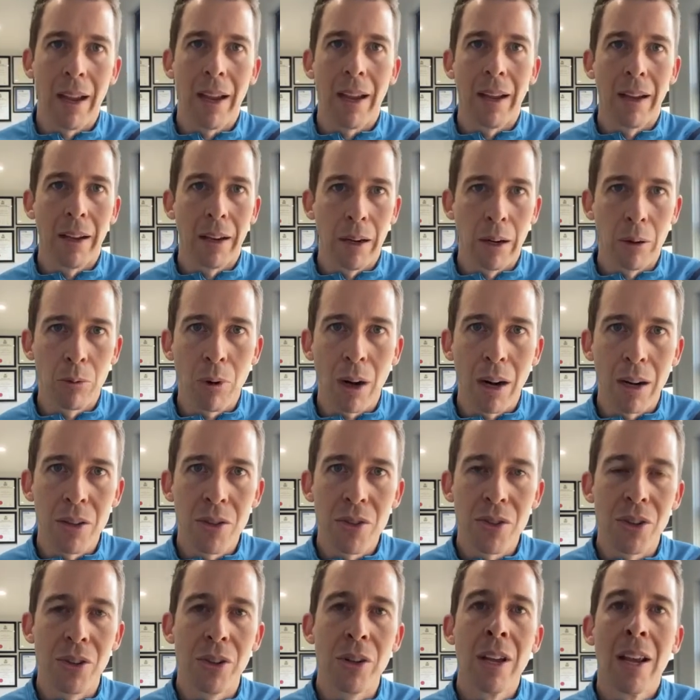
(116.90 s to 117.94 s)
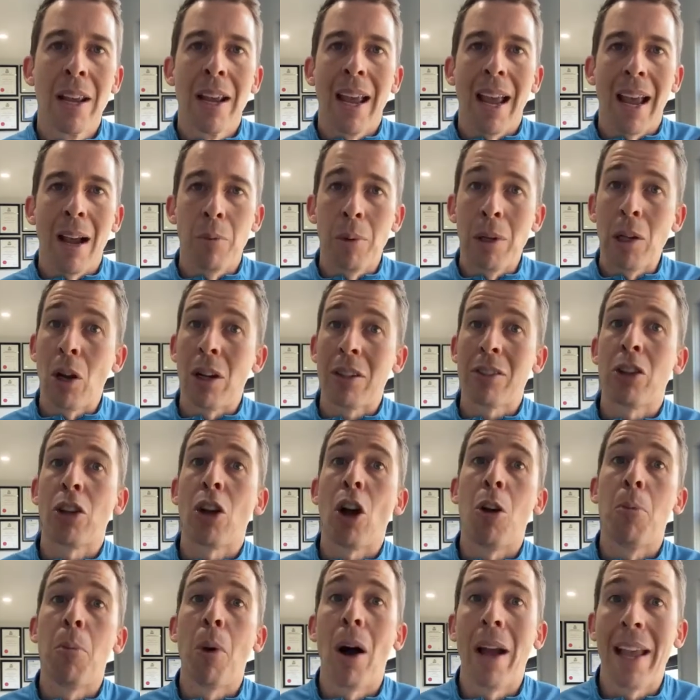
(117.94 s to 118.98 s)
our runners, and we like to go
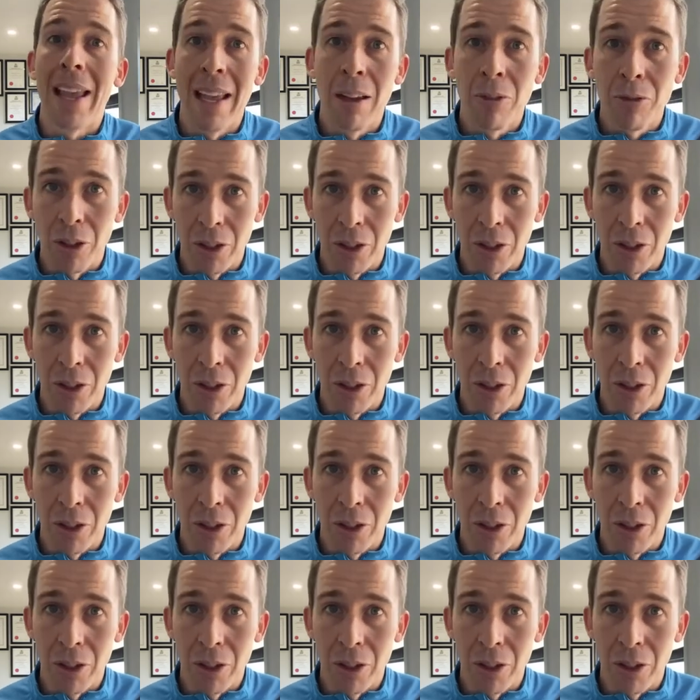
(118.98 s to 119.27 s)
by effort.